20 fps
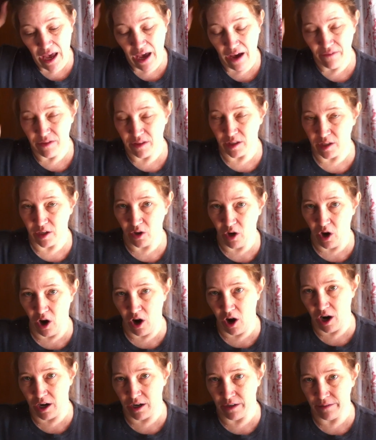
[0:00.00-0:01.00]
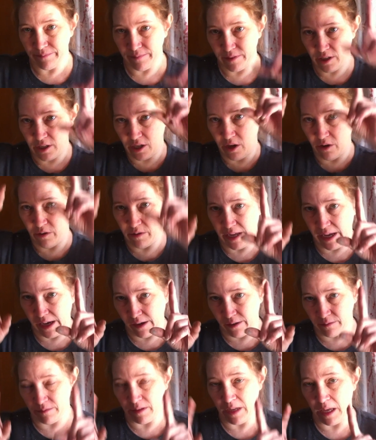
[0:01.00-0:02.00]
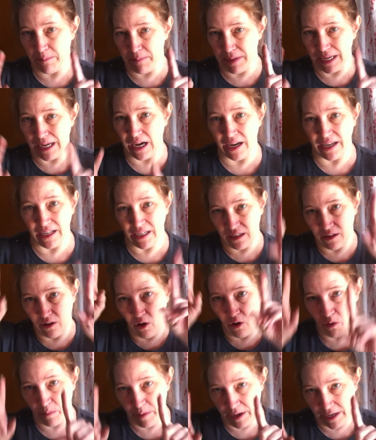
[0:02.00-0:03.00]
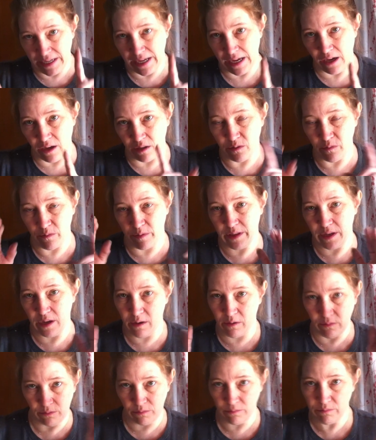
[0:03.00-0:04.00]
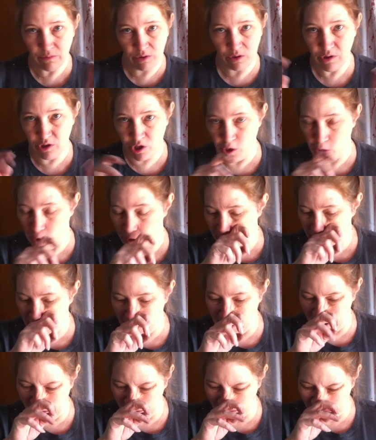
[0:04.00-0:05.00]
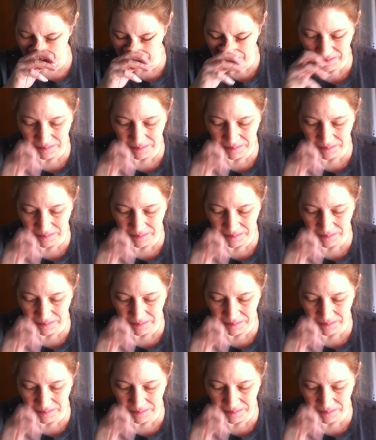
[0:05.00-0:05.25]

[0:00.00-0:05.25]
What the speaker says: have the little car go down and be guided all the way down without jerking around.